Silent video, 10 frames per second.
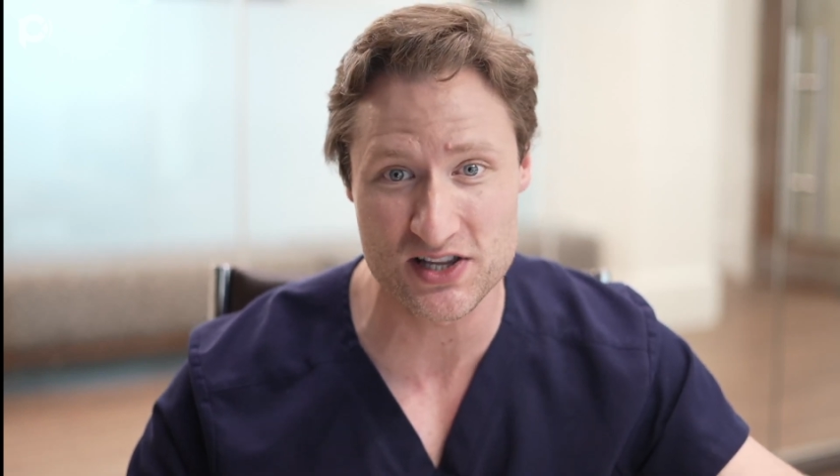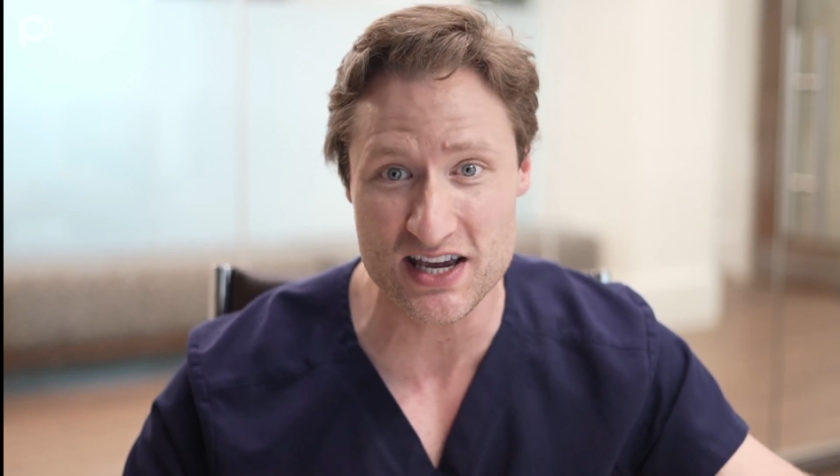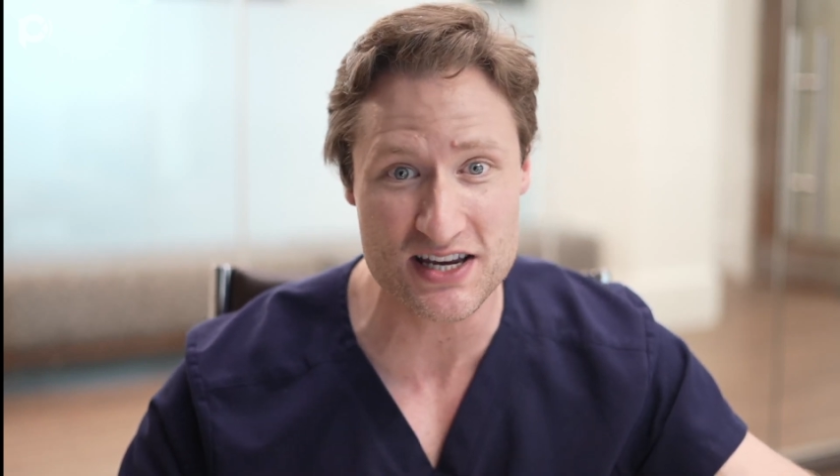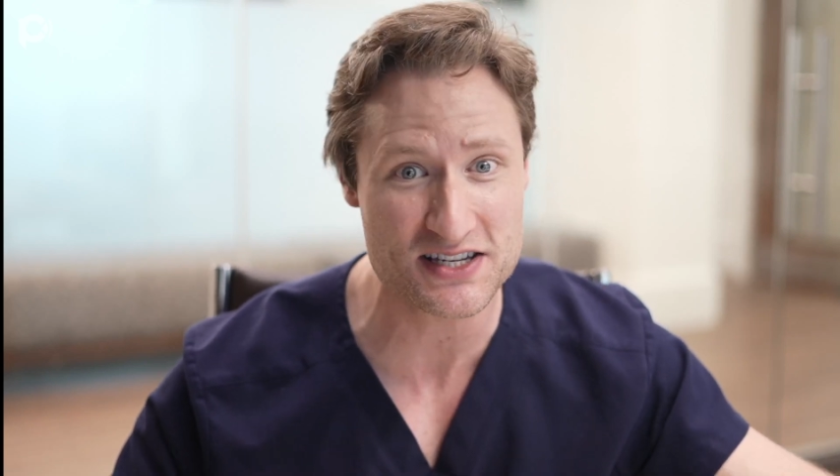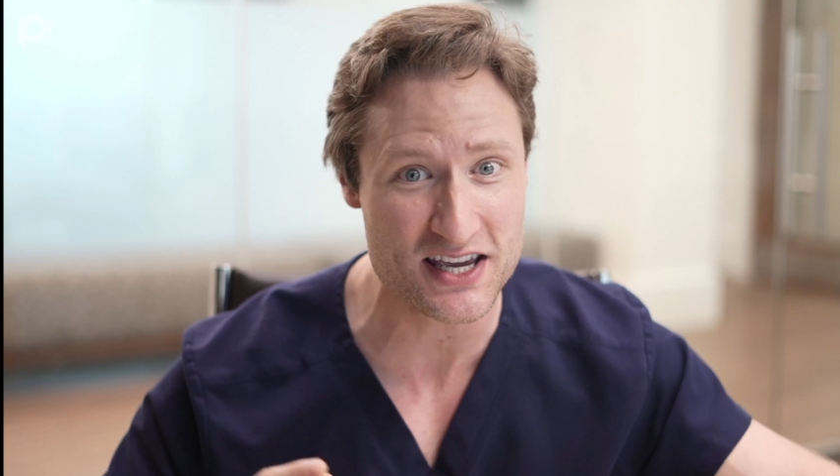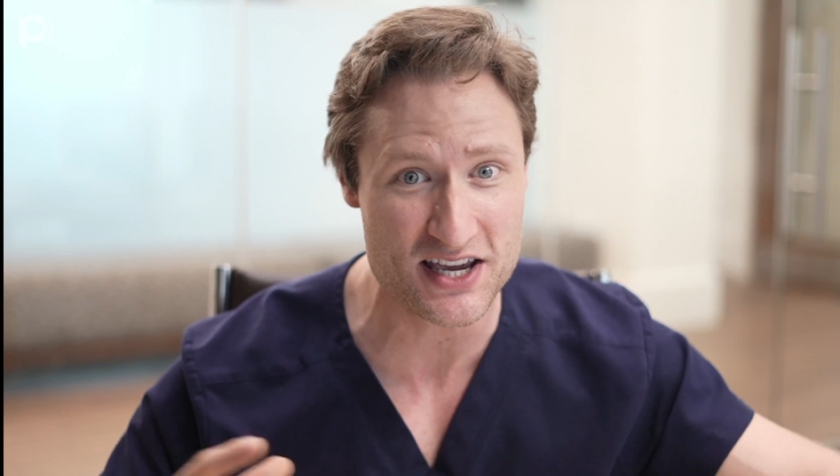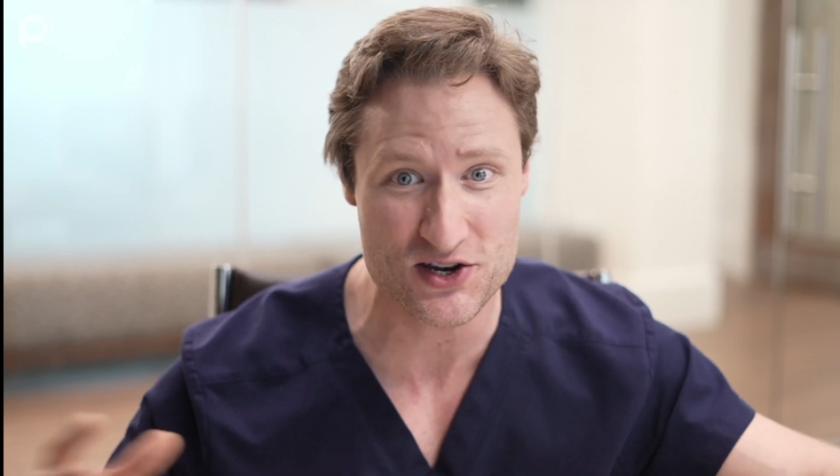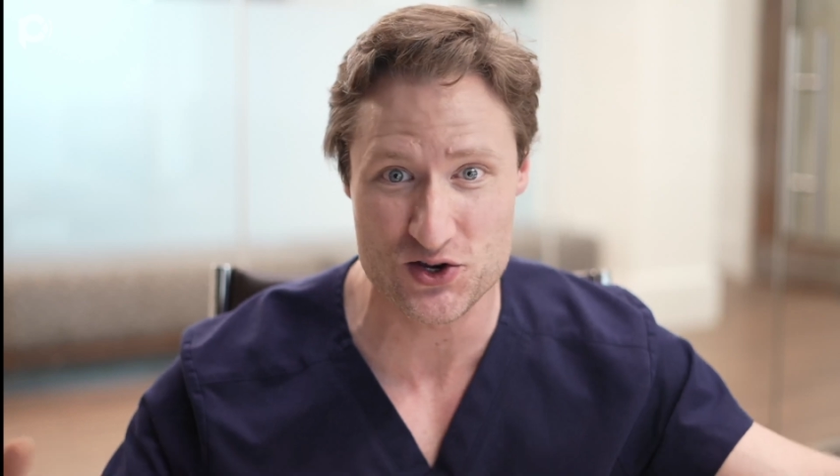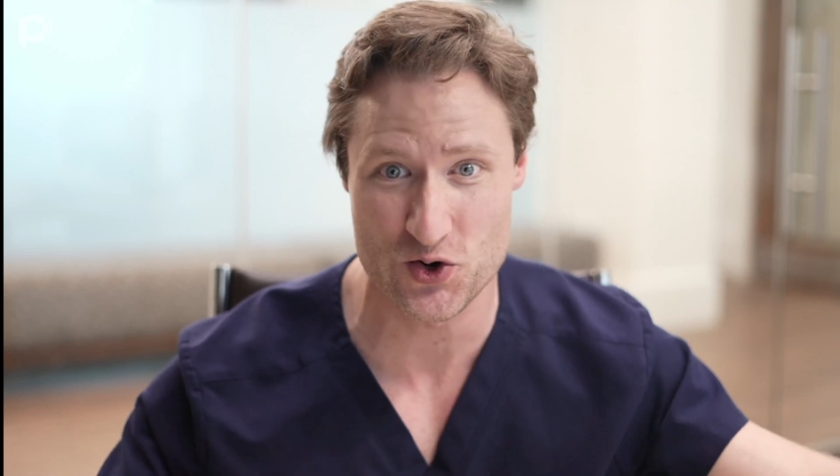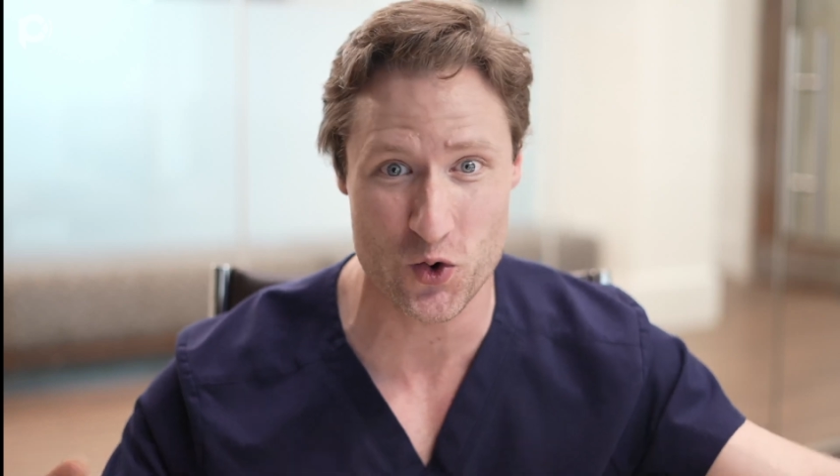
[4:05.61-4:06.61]
these
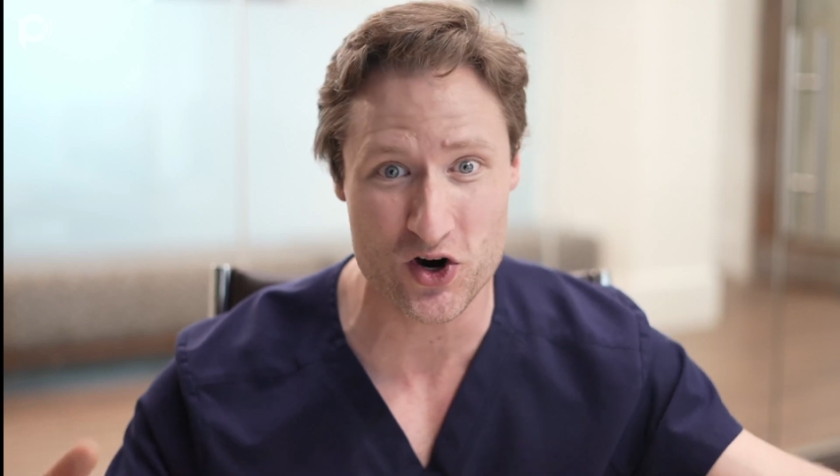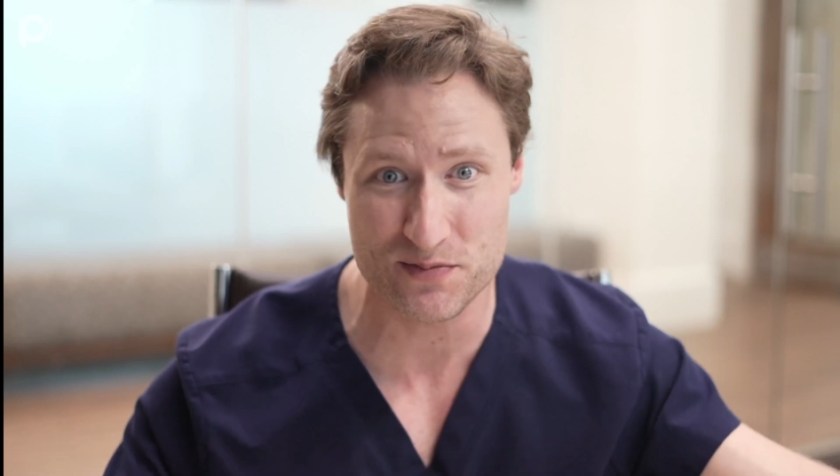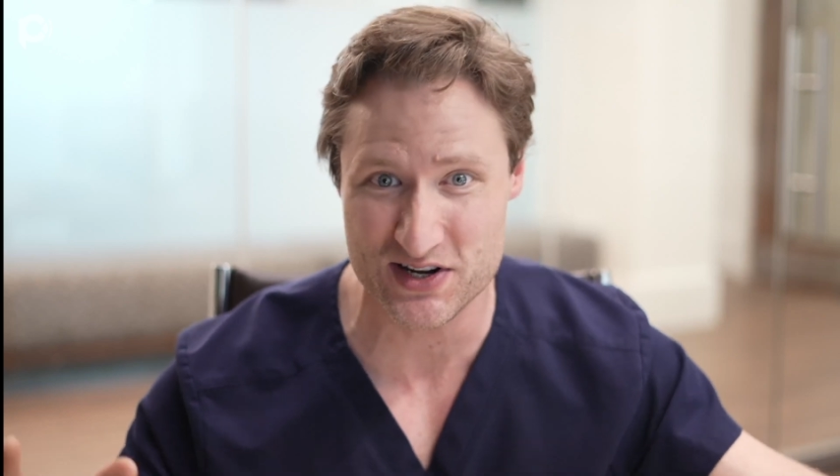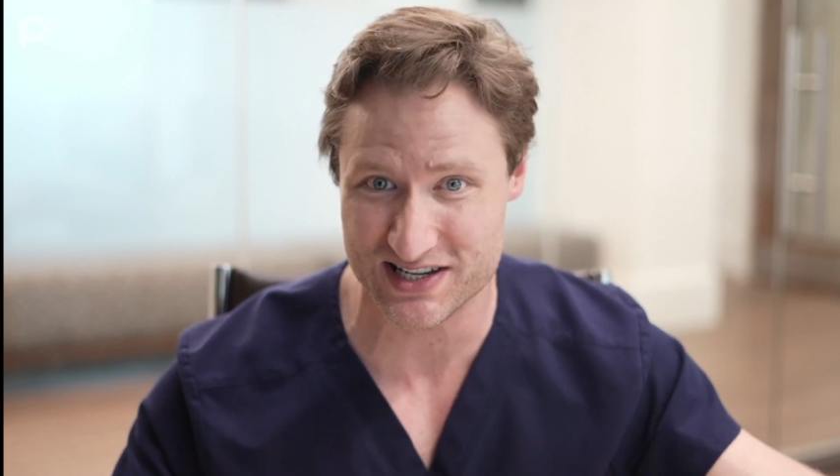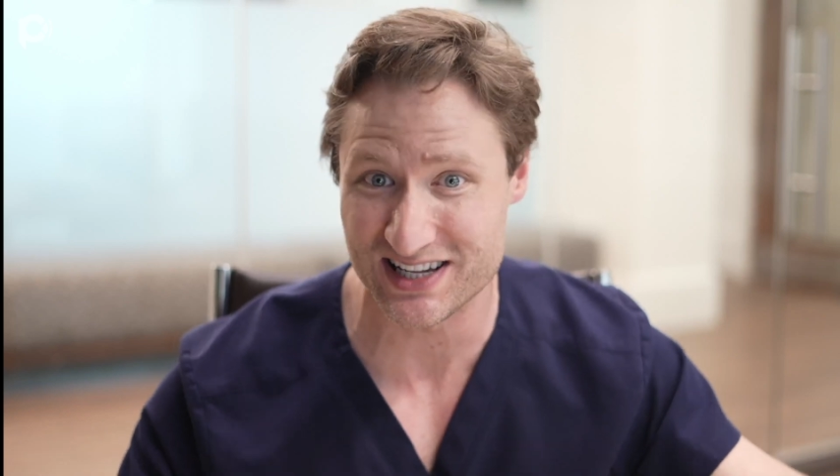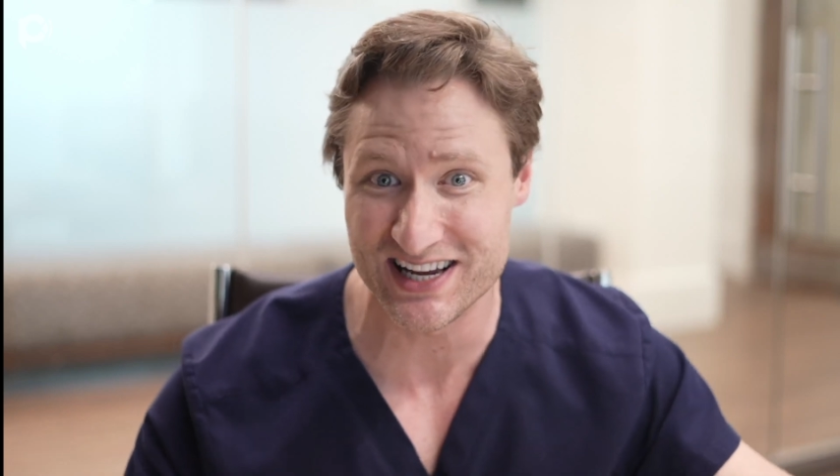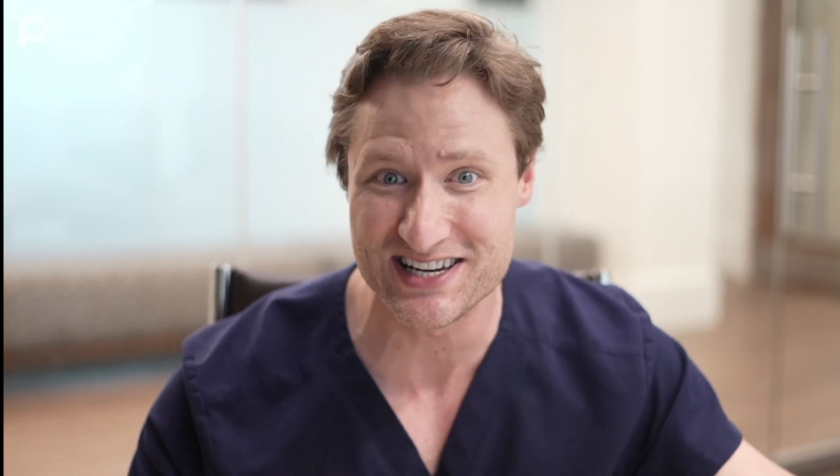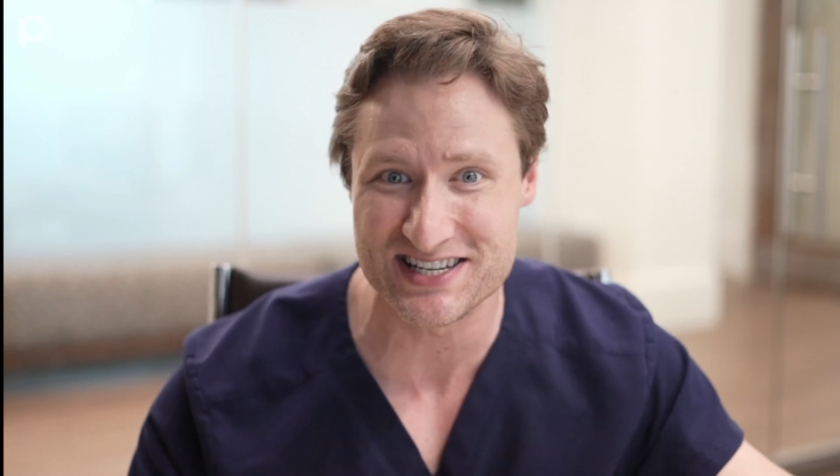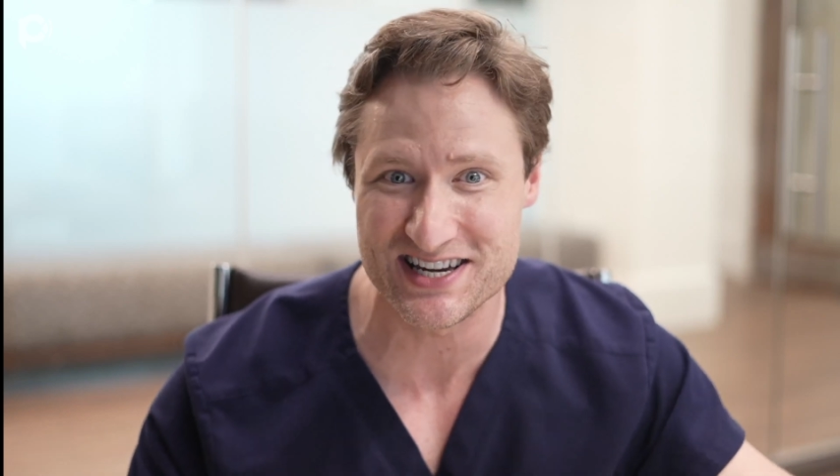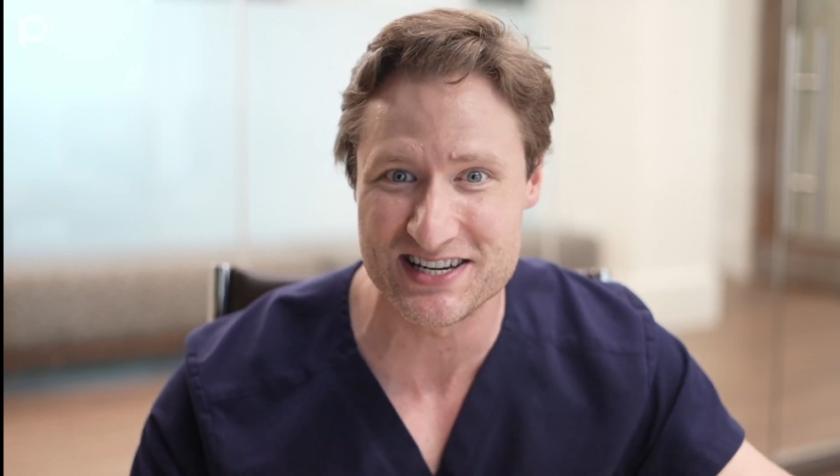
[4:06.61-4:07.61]
enormous
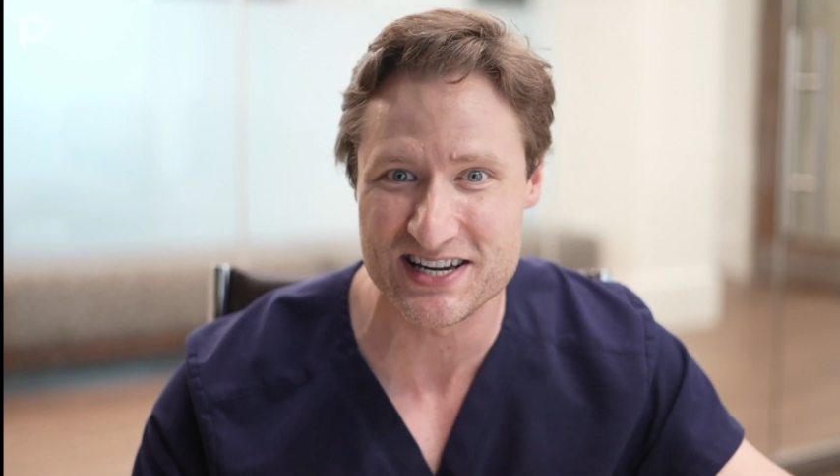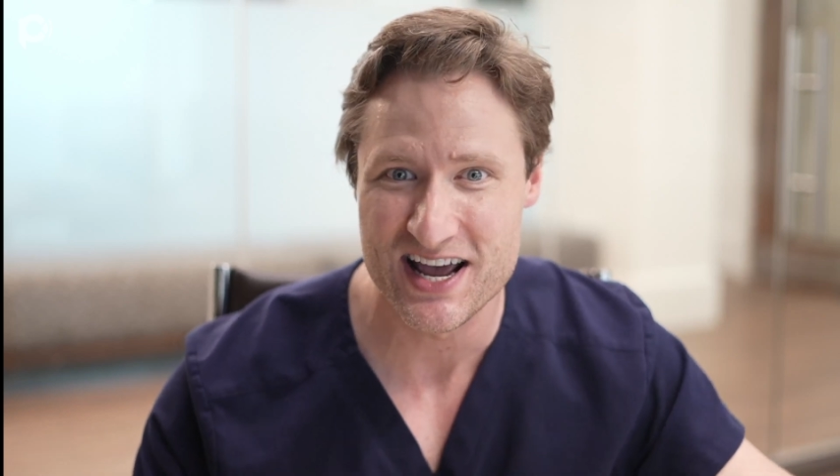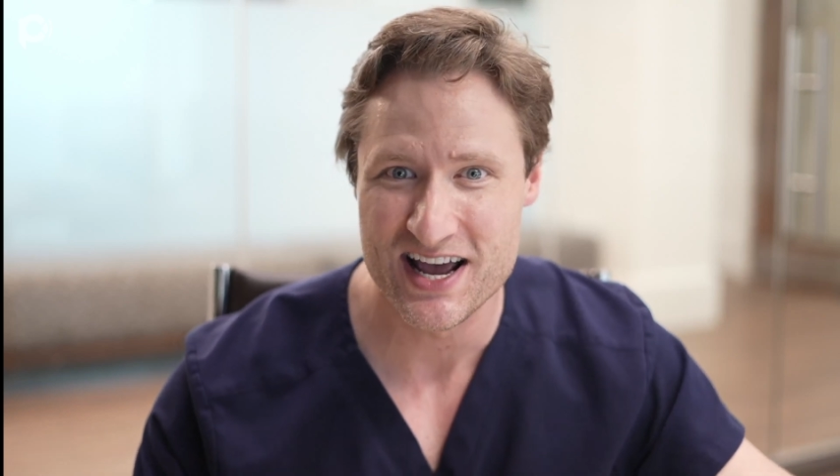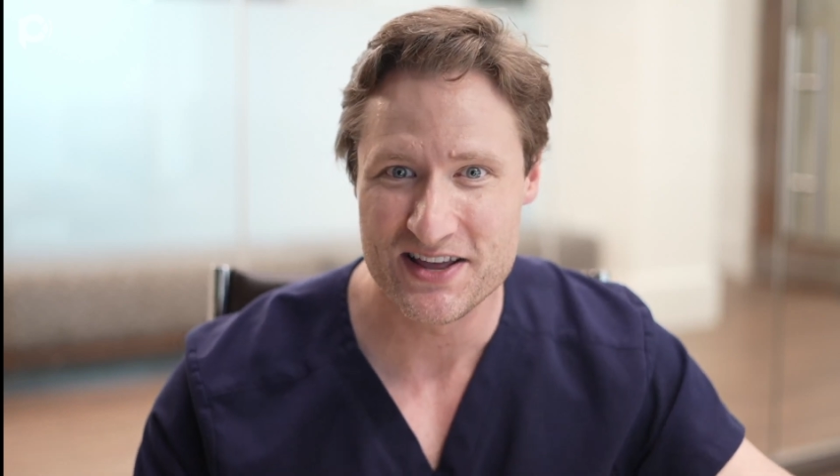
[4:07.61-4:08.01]
lenses